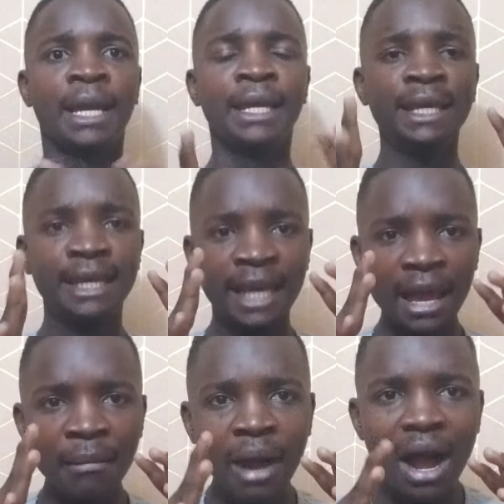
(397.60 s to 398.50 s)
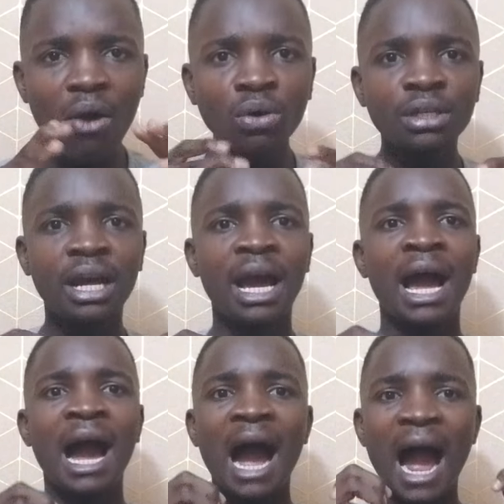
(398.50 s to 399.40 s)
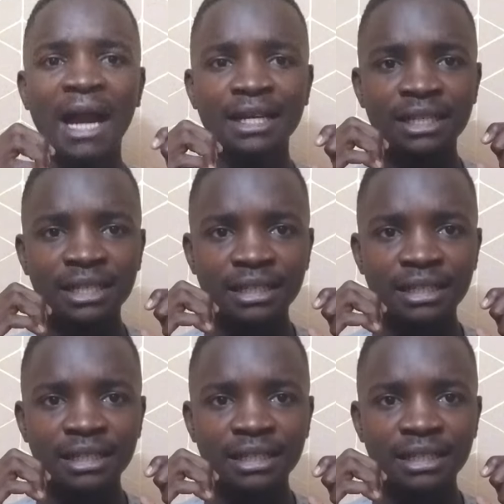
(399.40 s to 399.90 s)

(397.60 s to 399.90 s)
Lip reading: He came out and